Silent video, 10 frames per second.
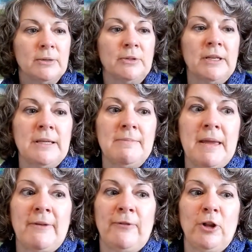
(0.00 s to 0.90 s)
So it doesn't
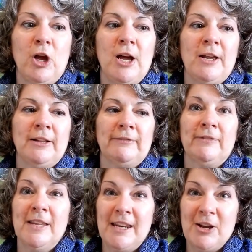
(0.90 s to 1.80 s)
make for a lot
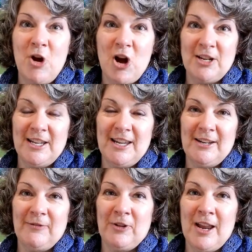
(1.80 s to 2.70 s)
of knitting
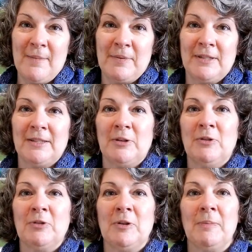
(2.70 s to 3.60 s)
content for an
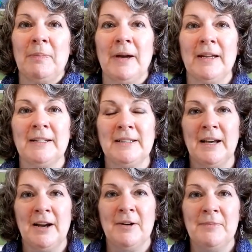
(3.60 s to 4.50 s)
episode, but
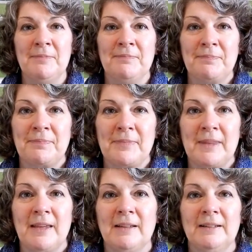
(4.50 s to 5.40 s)

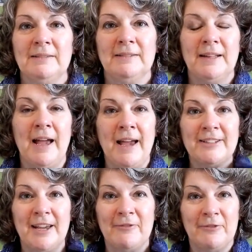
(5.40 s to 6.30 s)
I
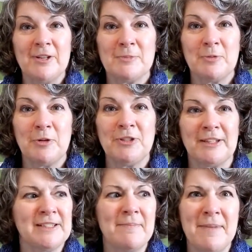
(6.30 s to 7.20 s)
actually have finished
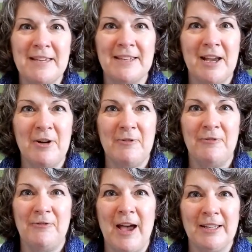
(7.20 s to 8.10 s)
projects. It's amazing how
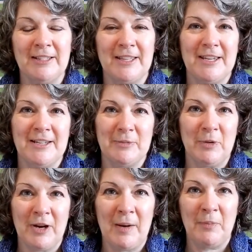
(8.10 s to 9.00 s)
fast things
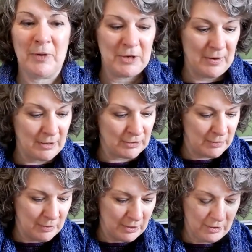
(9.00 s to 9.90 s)
work up when you
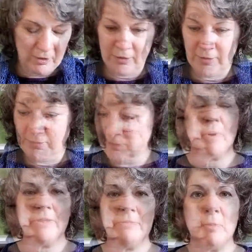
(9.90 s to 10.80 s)
actually work on them. There's
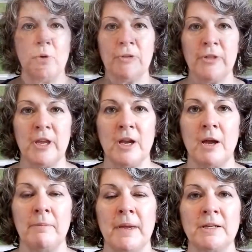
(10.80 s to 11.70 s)
one more thing
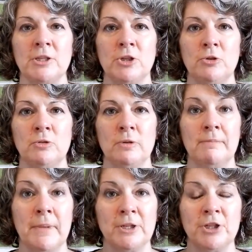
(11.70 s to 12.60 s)
I meant to
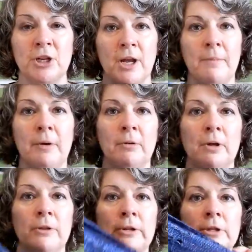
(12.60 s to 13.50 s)
mention about
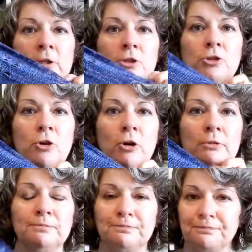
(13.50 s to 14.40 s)
this
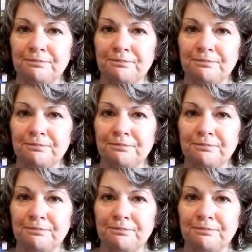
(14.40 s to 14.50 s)
shawl.